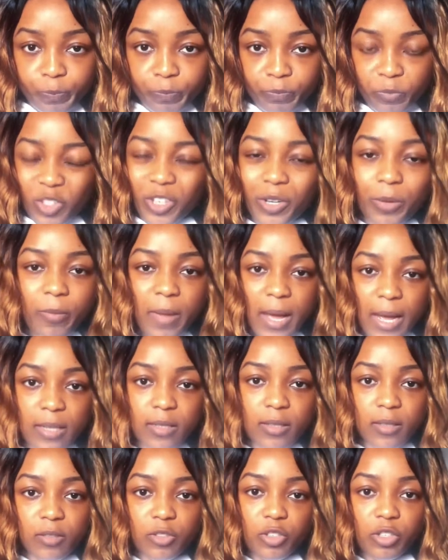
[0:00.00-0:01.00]
not a
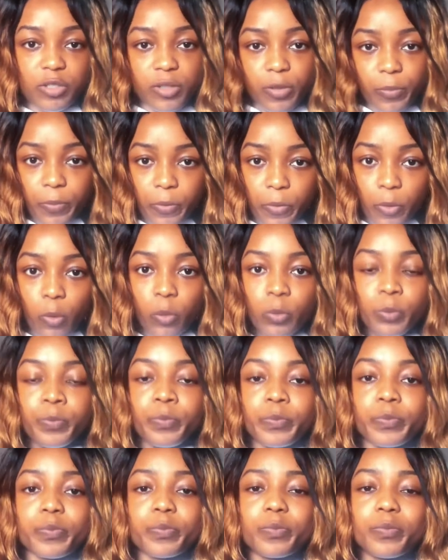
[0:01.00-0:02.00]
Max, just the Pro.
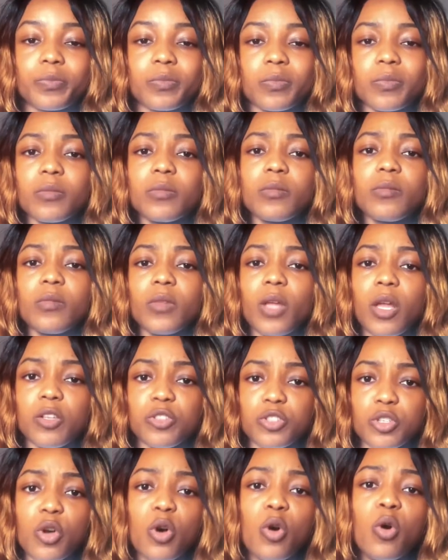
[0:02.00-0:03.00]

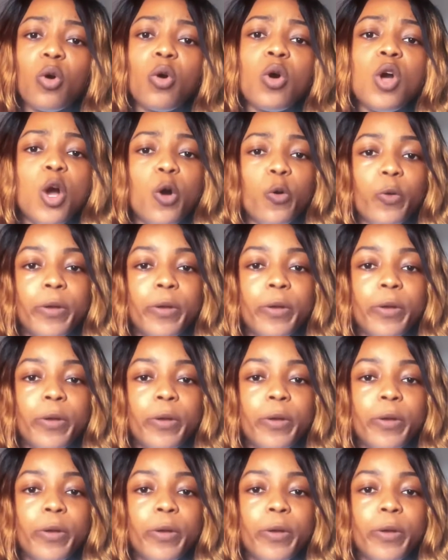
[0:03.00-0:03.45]
So we